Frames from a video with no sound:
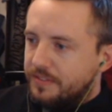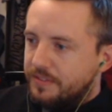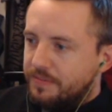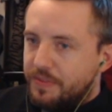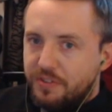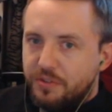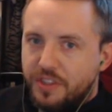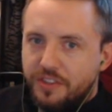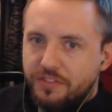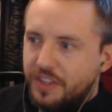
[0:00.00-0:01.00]
This all
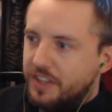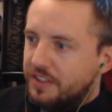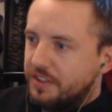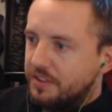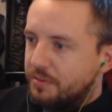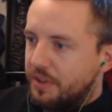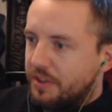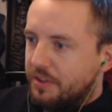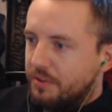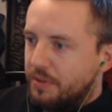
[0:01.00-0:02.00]
ties together
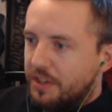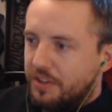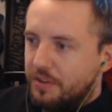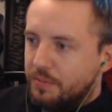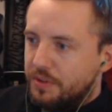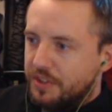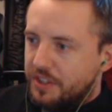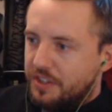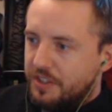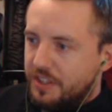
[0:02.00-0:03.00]
with making your
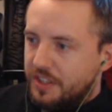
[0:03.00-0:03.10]
body